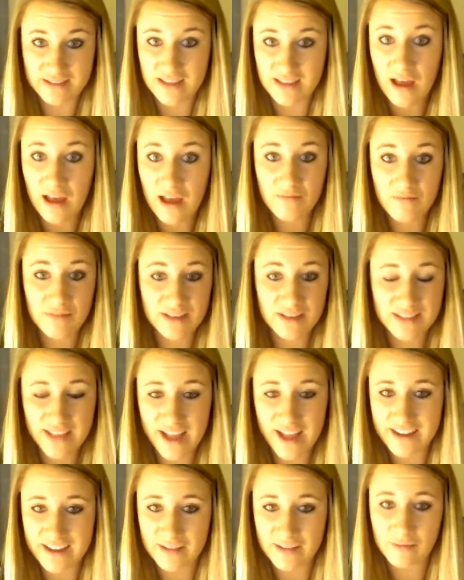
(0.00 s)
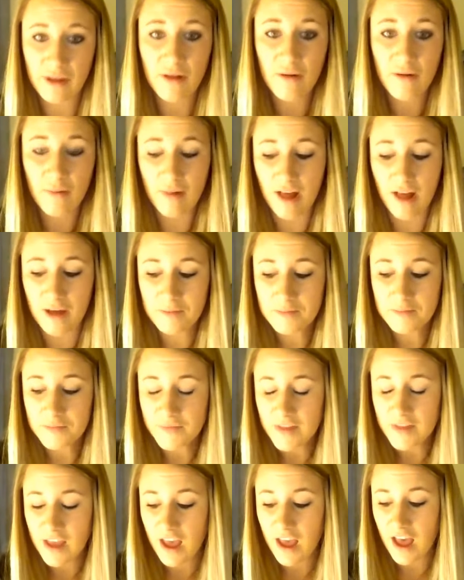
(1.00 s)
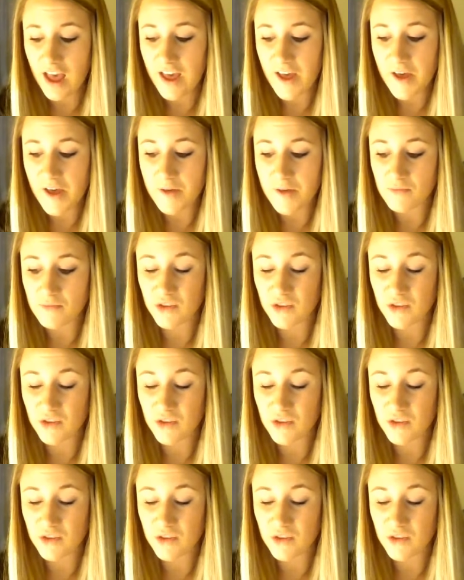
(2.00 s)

I'm excited. Blah blah blah.